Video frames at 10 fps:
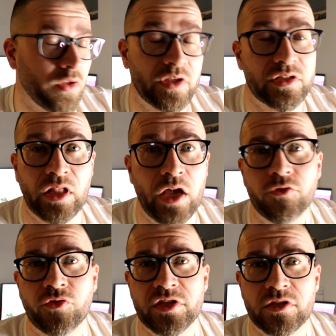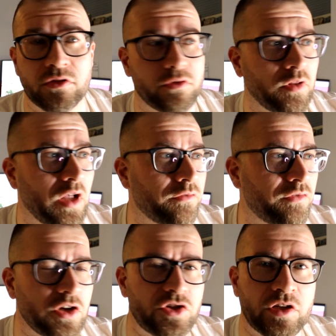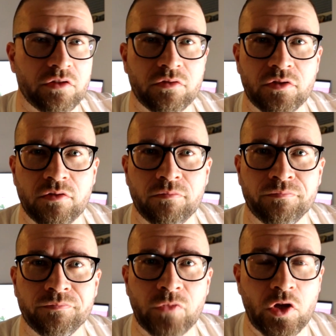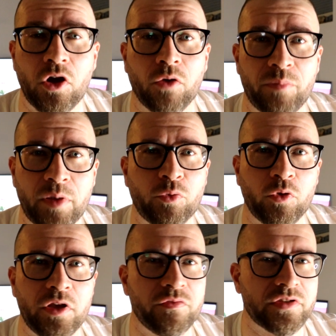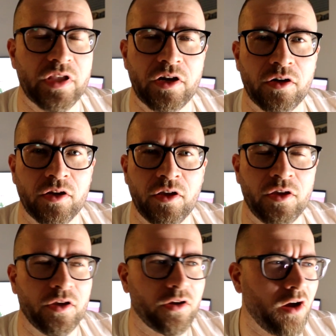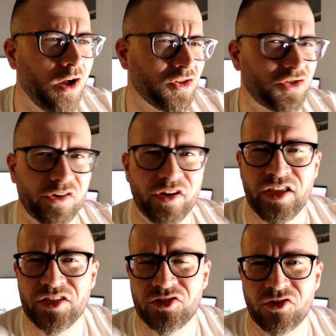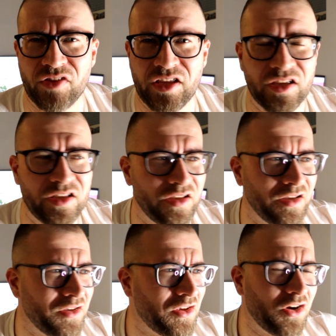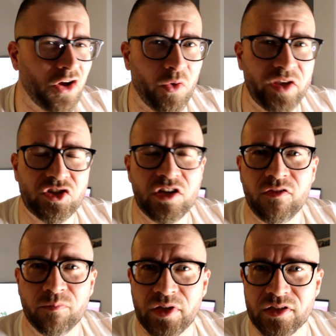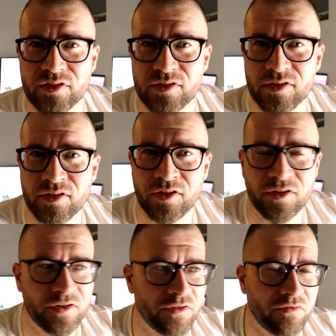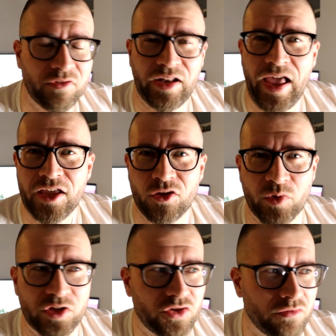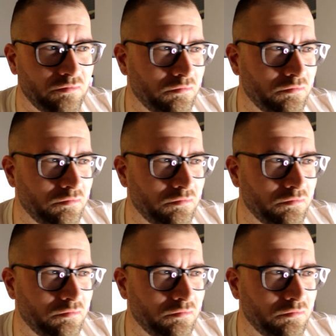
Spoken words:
There's a lot of reasons to love Russia. You know, people live there. Culture, history, you know, achievements, language.